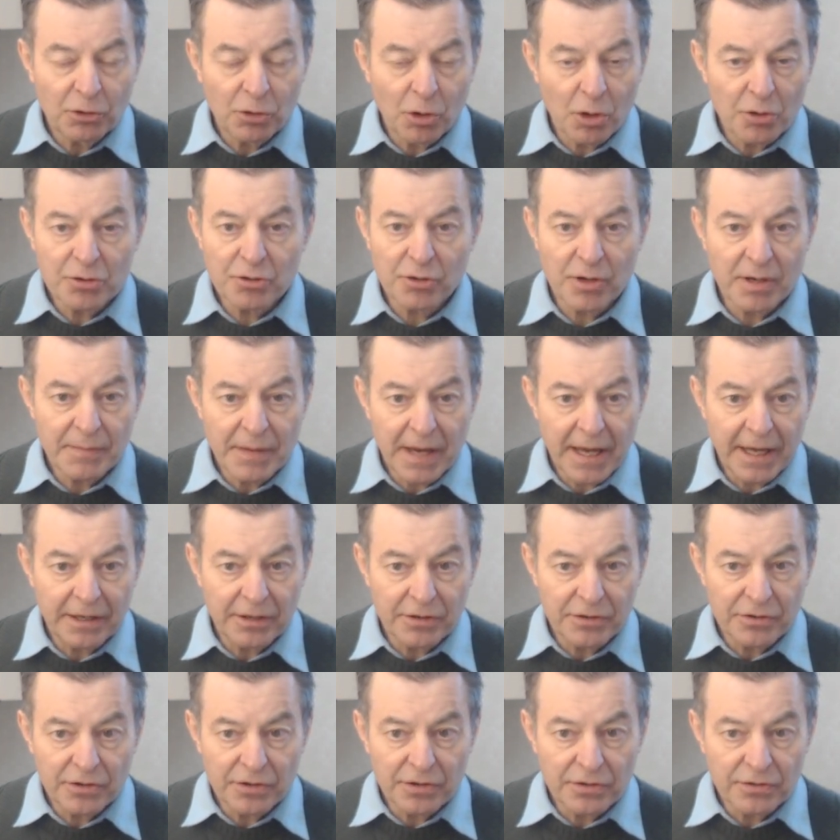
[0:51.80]
grocery
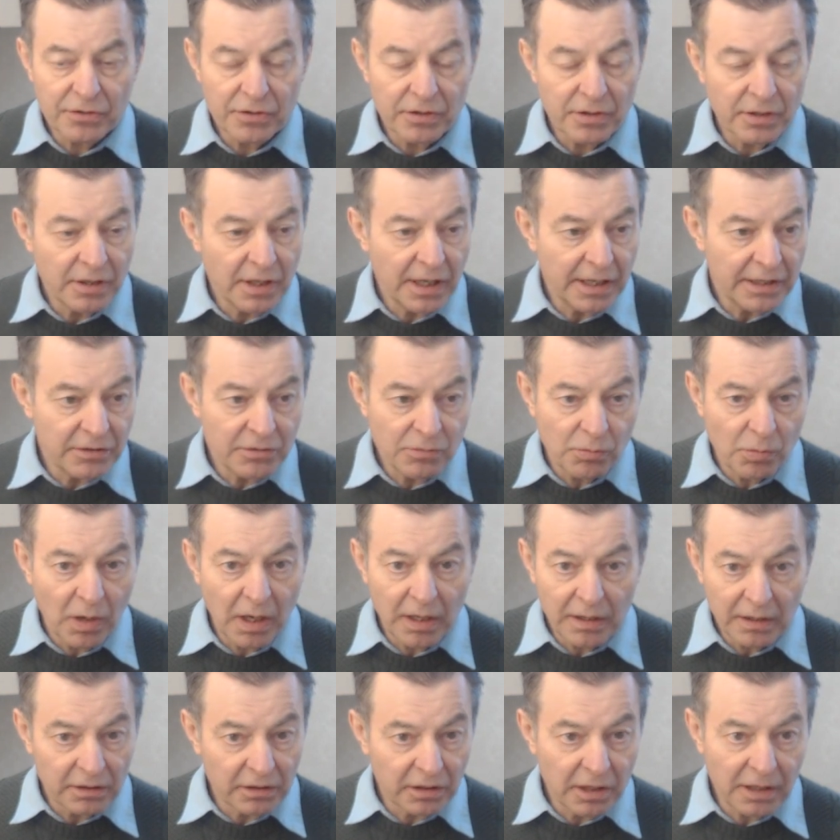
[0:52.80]
managers that
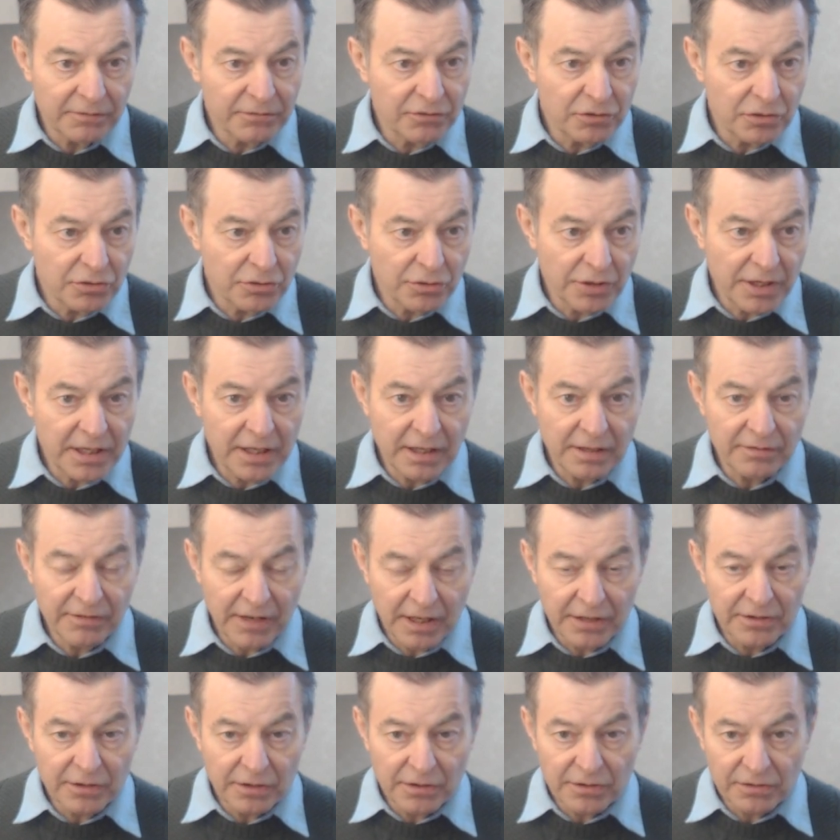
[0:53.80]
loved treating
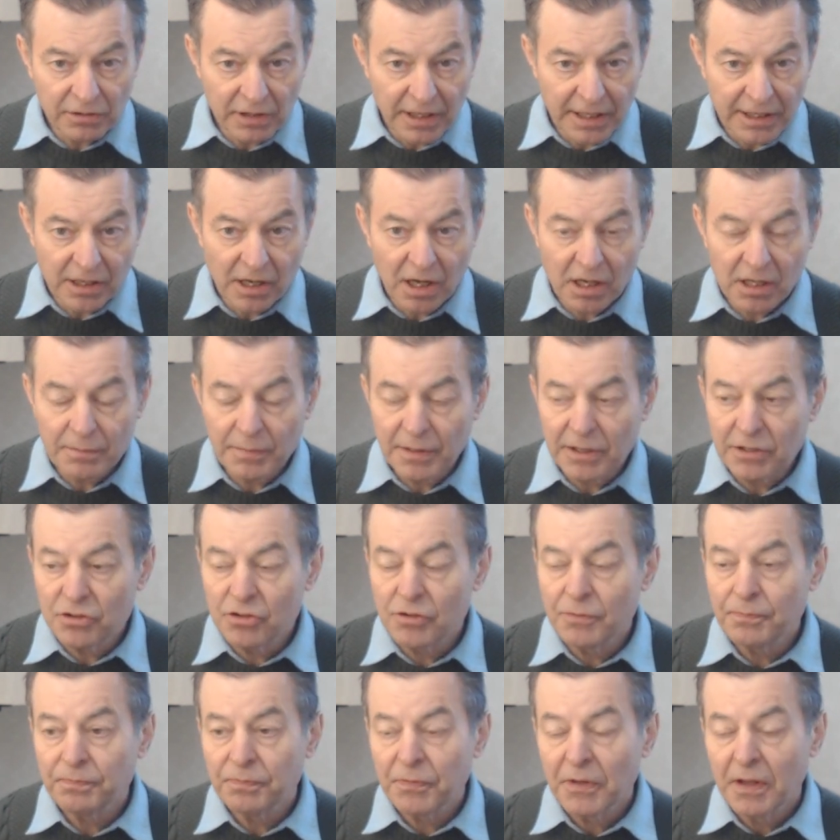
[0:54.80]
vendors like
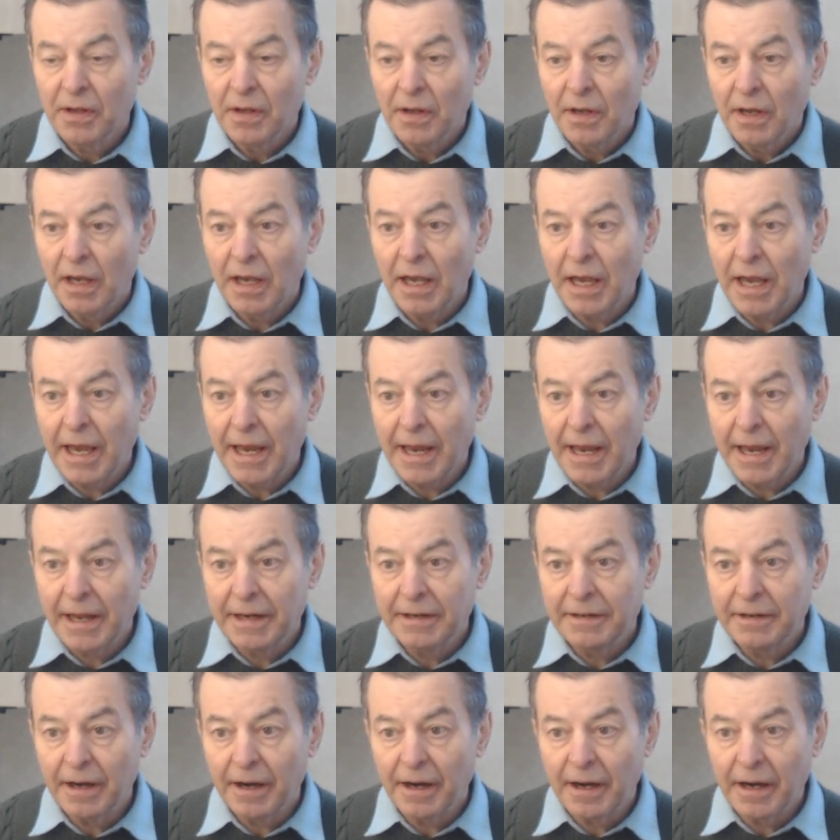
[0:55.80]
garbage.
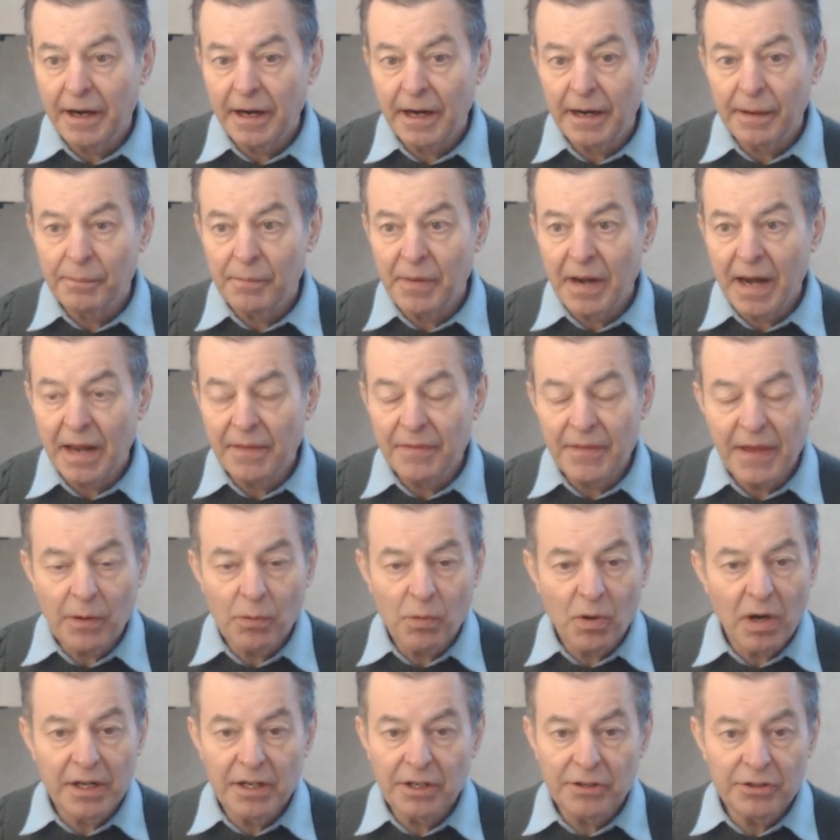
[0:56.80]
And
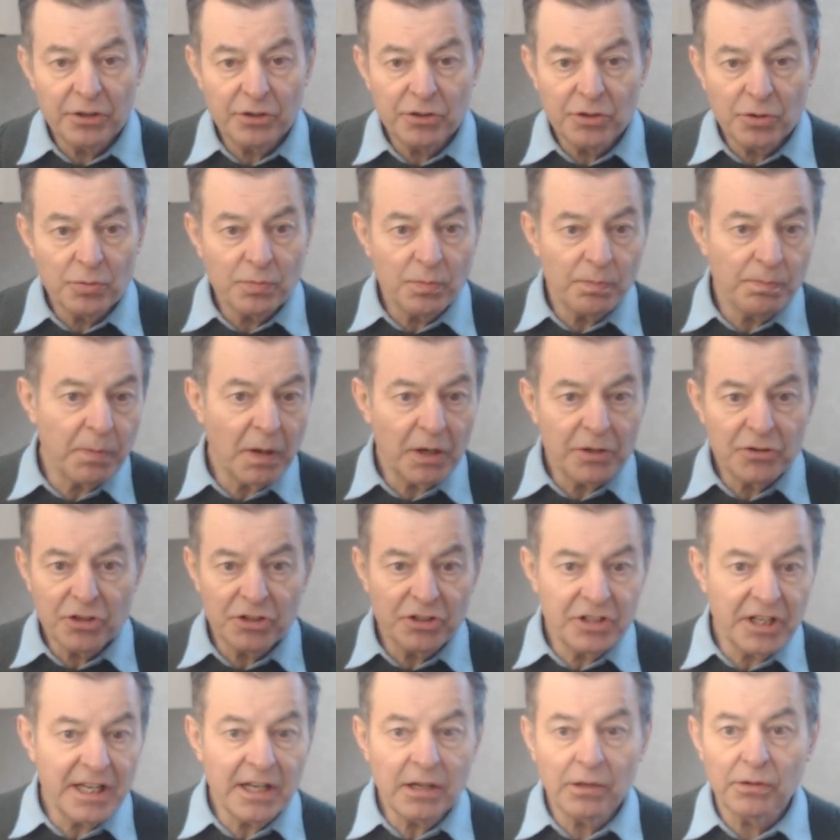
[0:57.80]
they wanted to do a
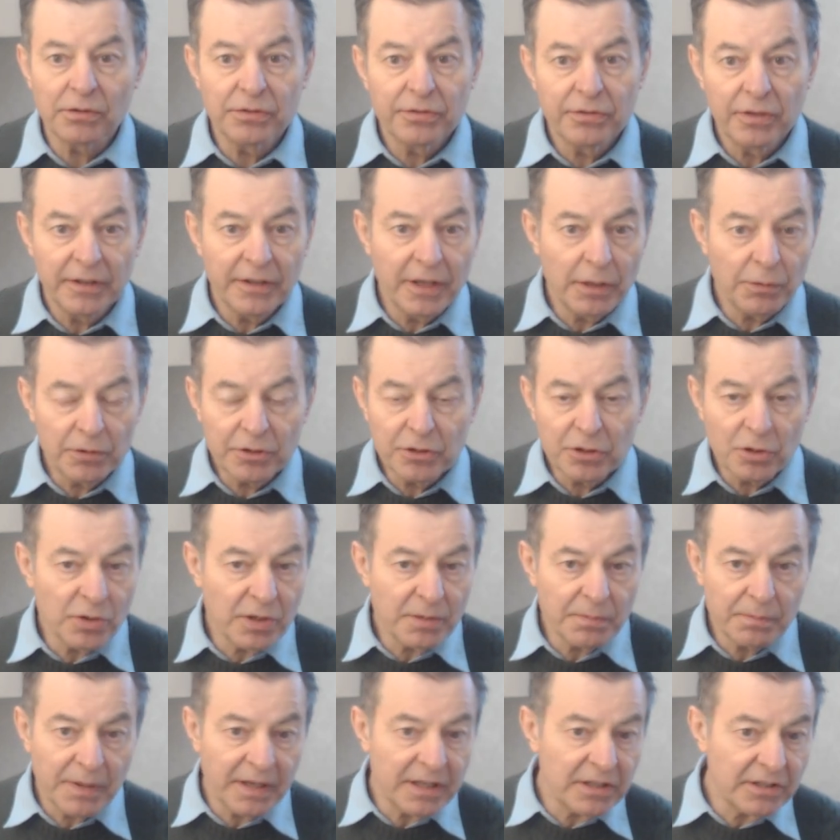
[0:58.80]
bunch of deals, and they were
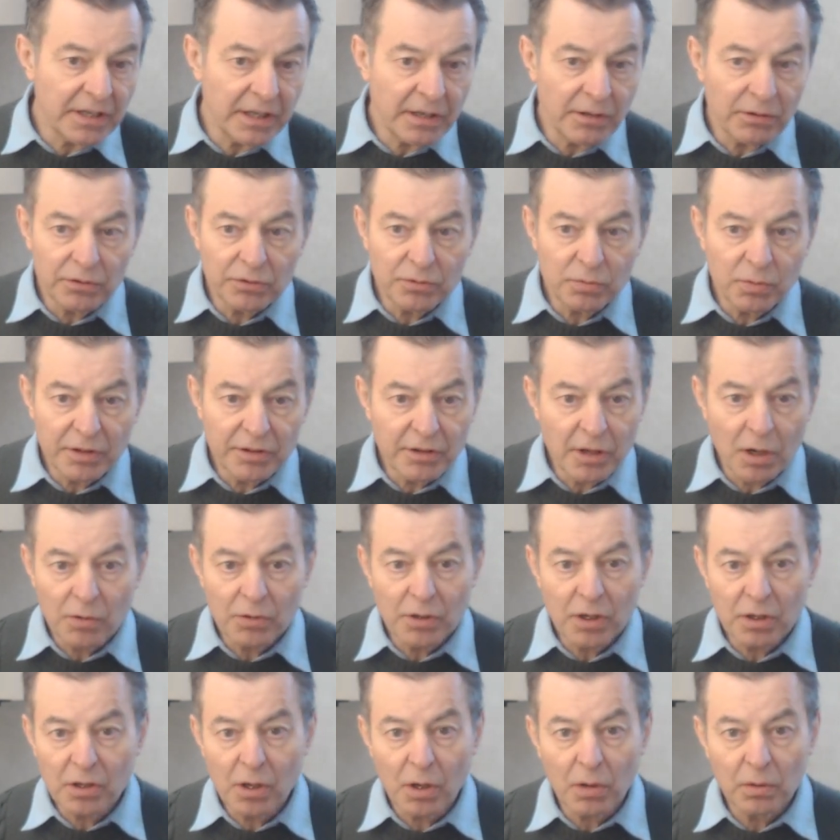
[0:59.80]
doing big deals with
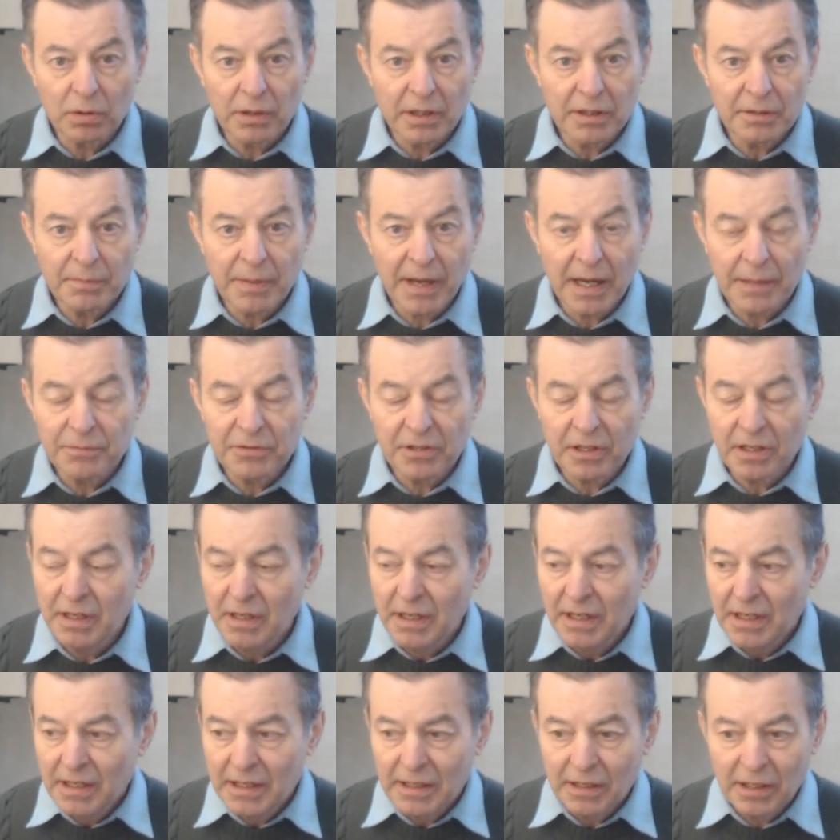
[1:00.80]
Coca-Cola and
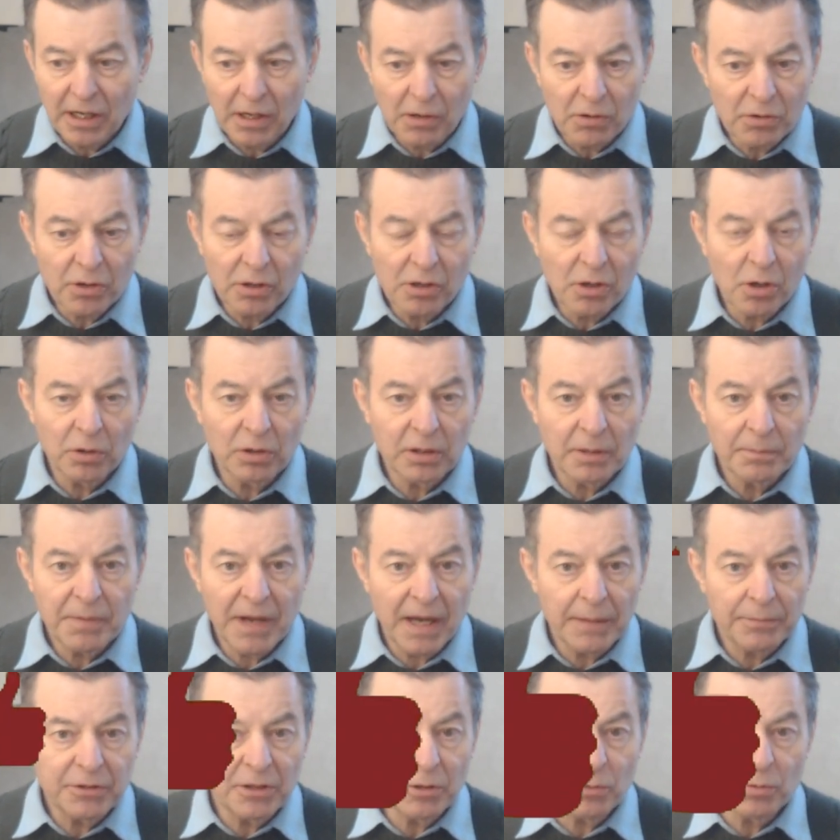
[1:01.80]
Pepsi. Coca-Cola
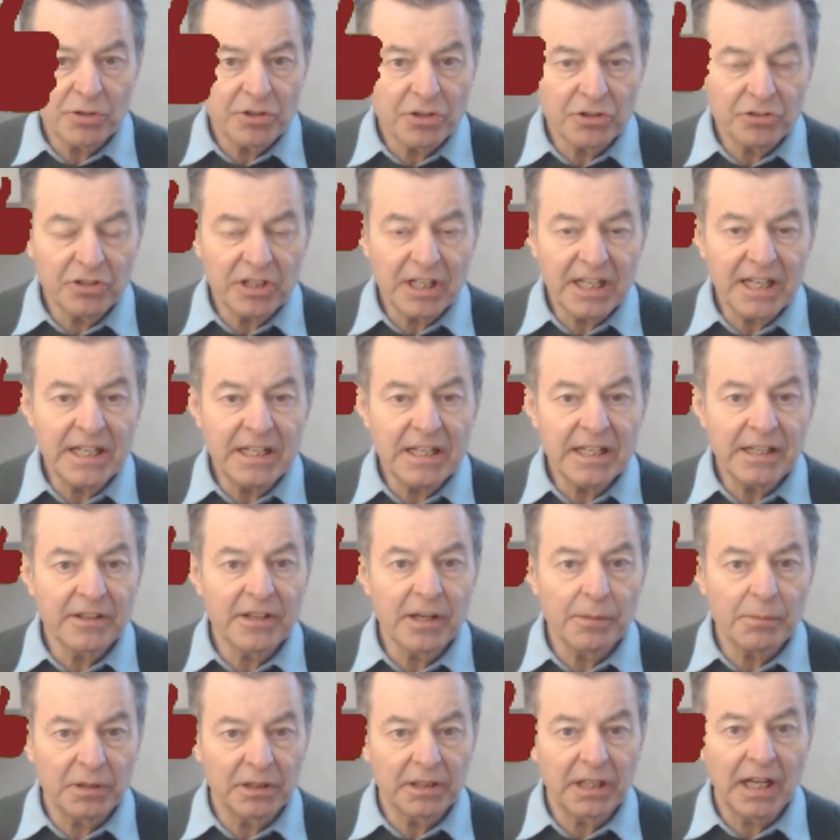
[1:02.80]
and Pepsi were just
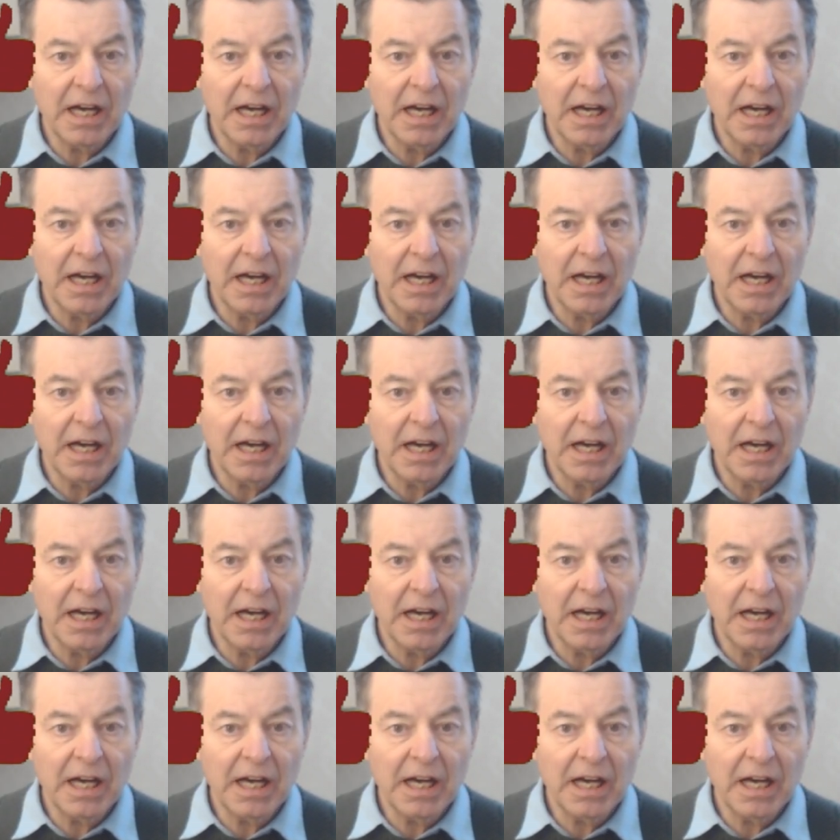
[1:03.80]
eating them